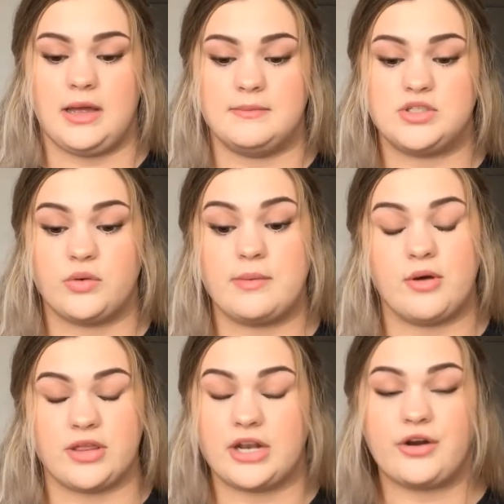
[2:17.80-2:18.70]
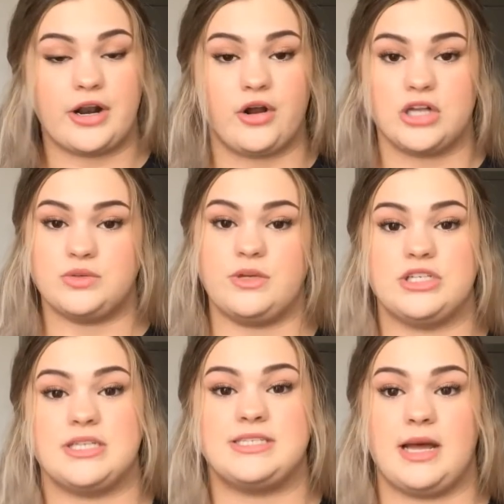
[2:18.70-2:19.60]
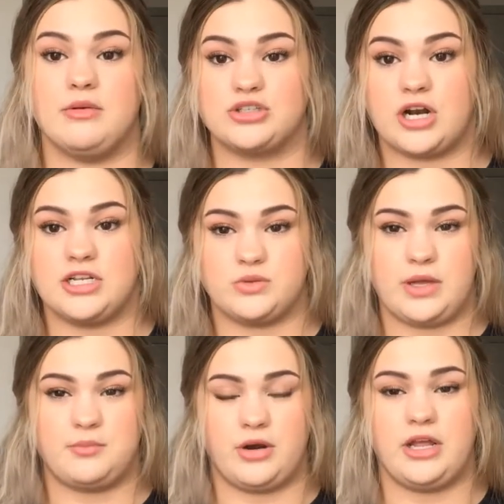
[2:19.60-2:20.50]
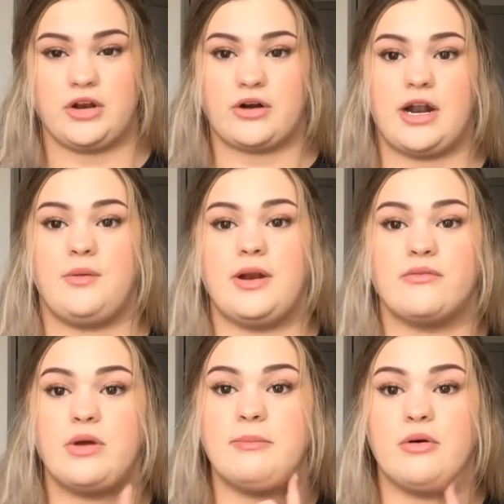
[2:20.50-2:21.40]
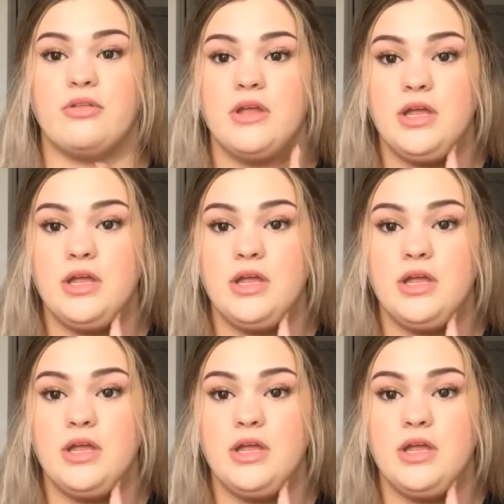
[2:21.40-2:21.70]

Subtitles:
So we both had credit cards, and we just established credit, so we had pretty good credit whenever we both